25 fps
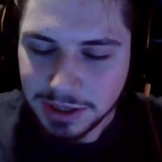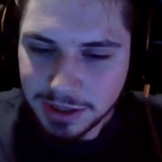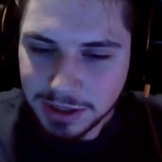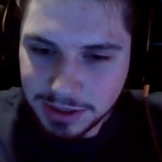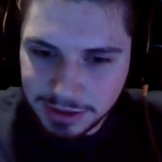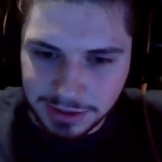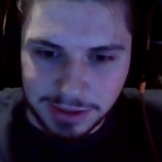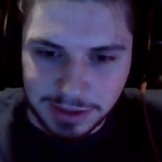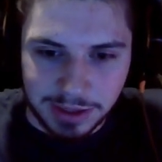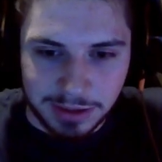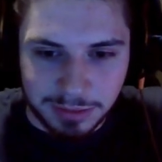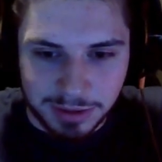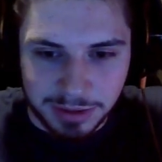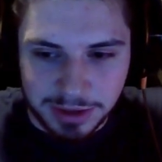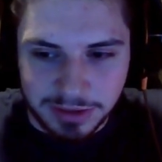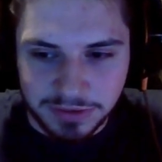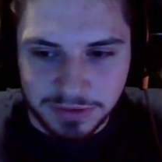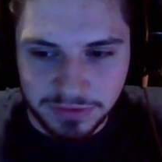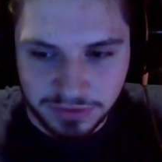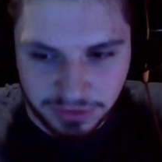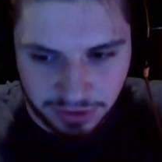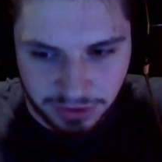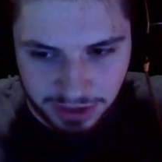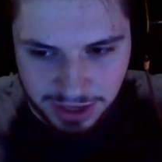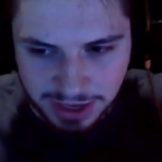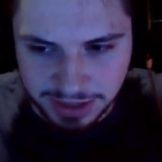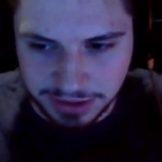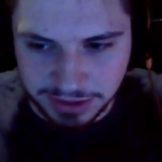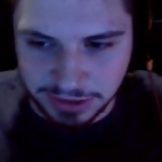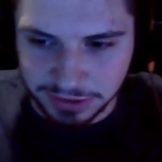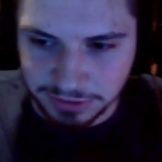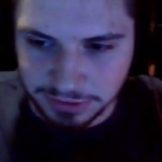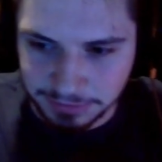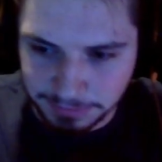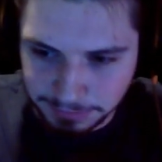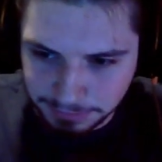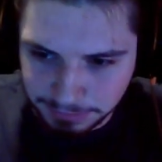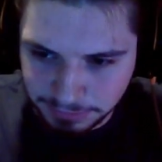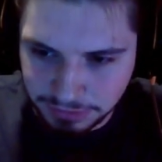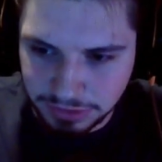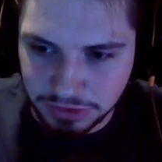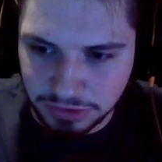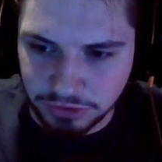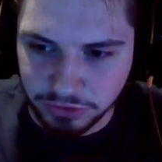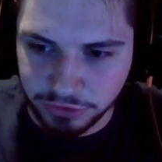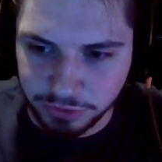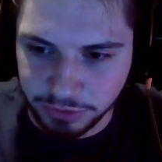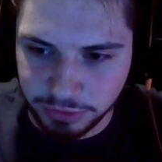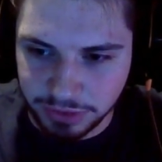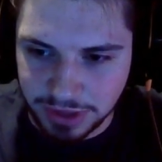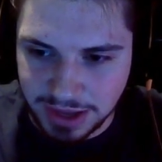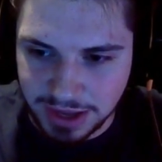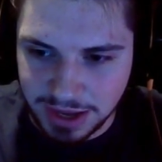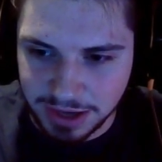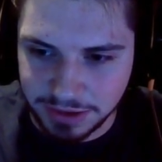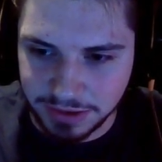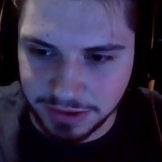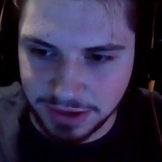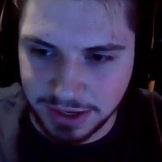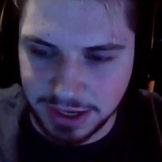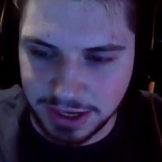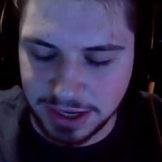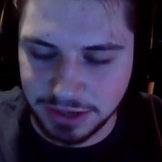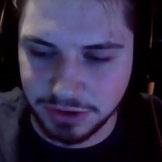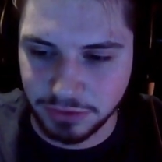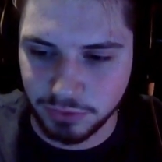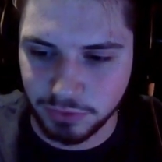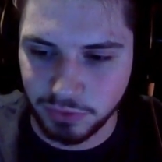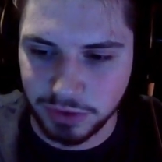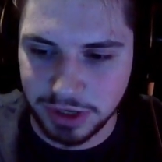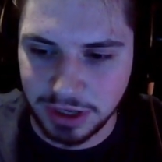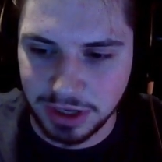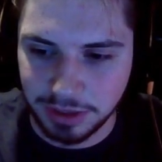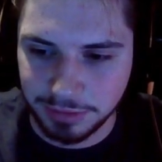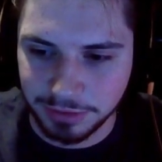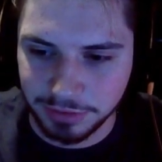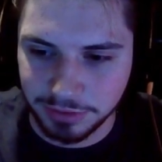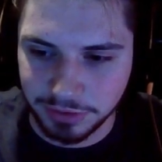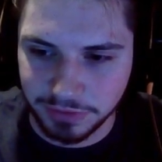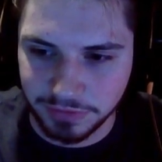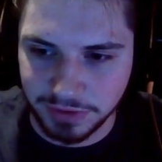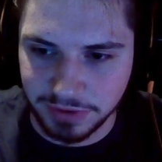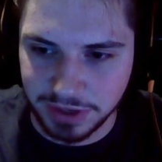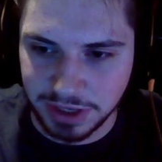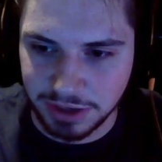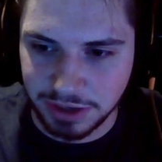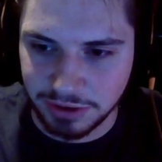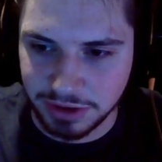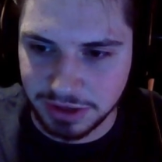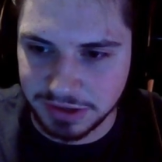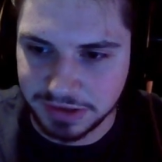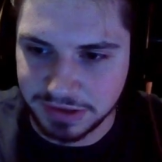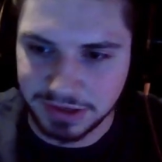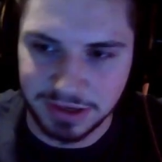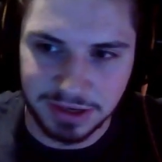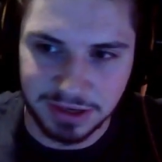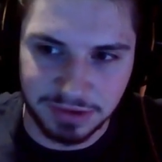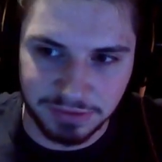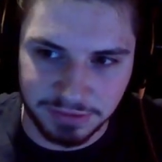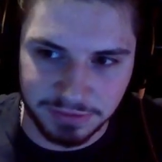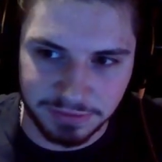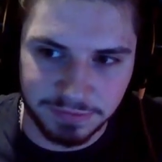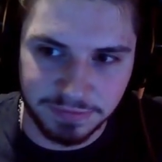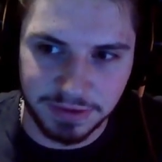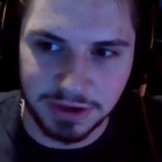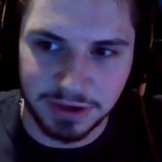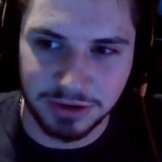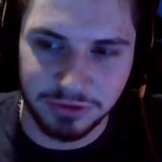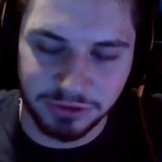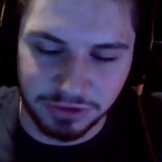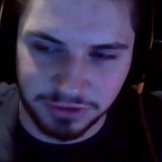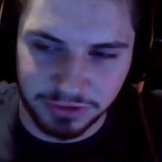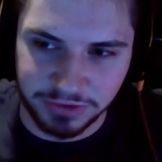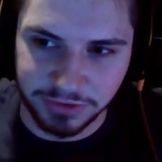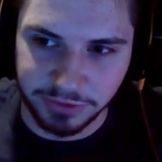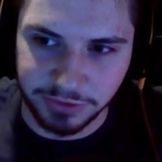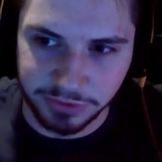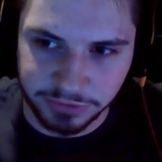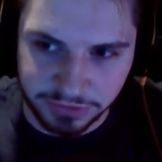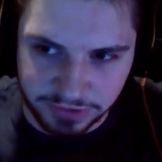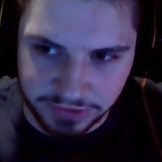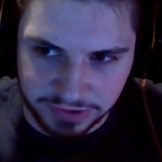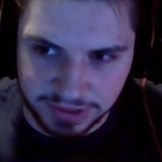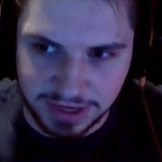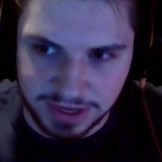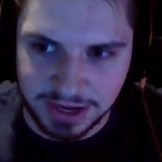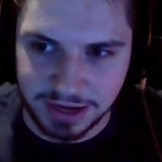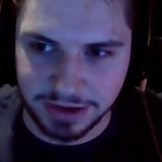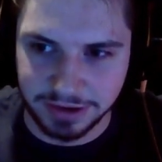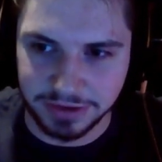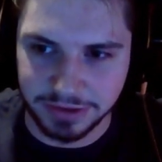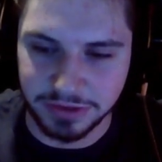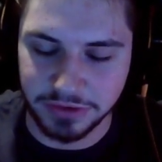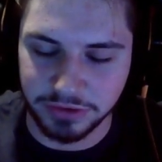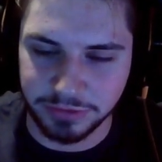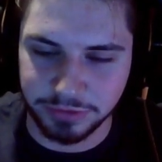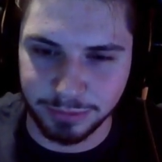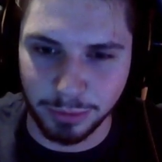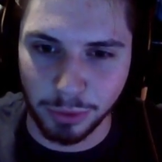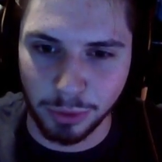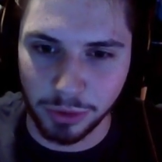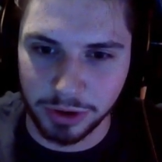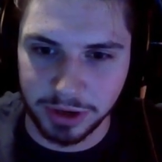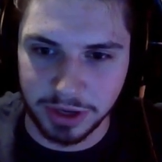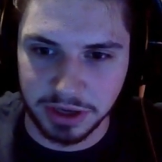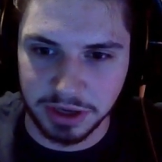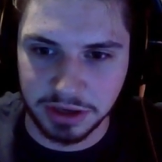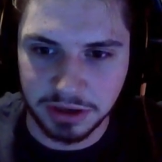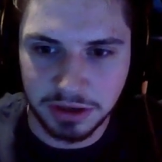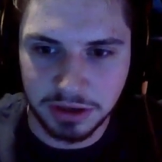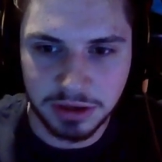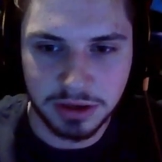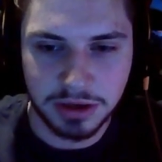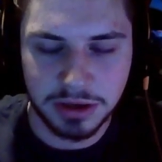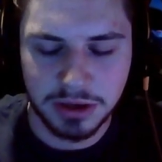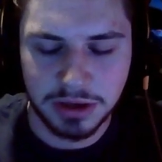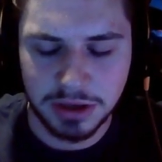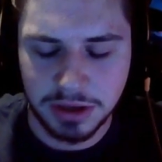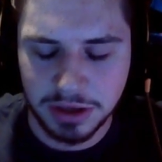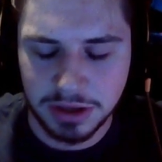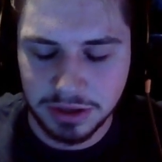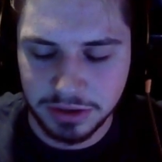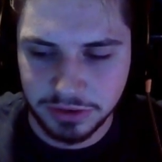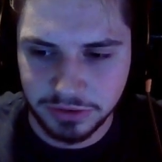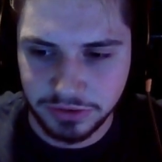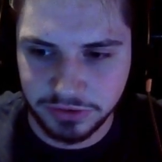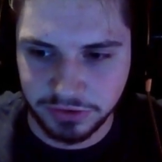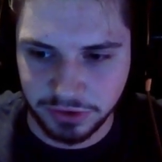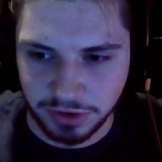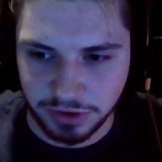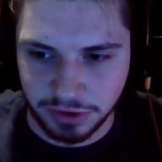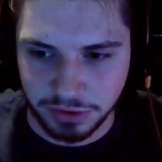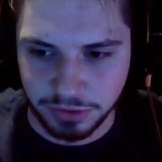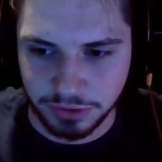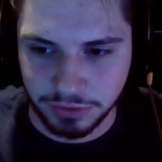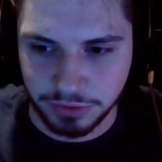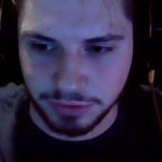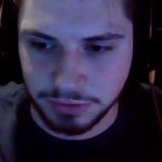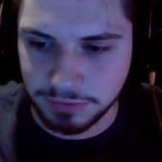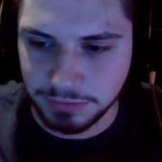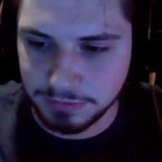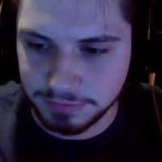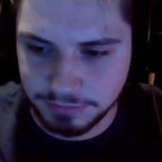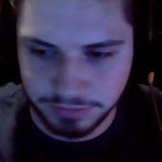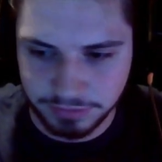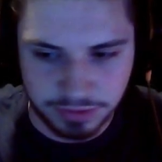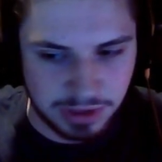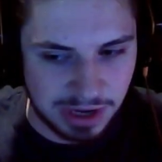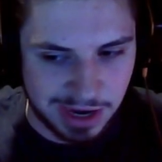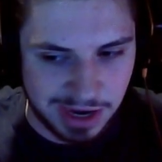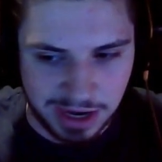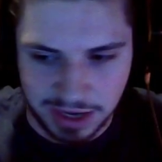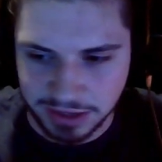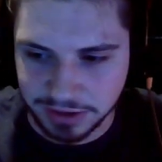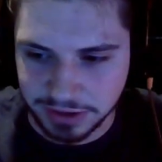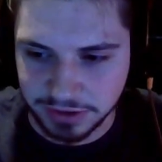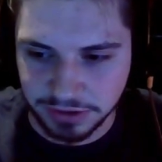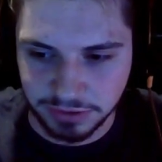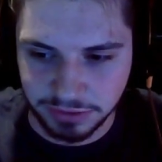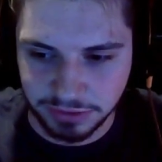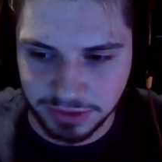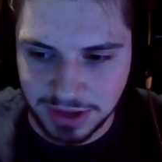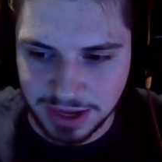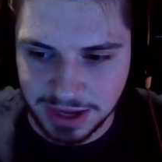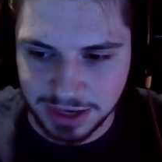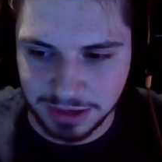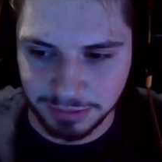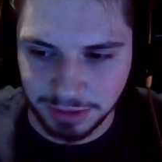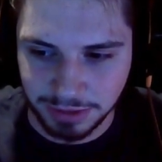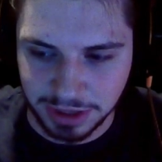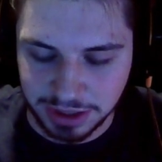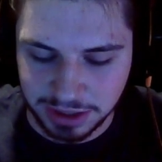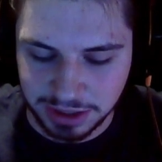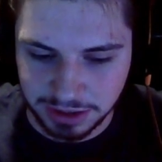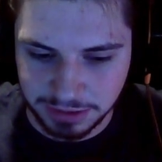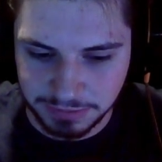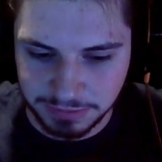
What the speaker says: gigabytes. So I had to do that. Then I had to re-upload the video, and it didn't even finish until this morning. So I had to do that, and I'm like,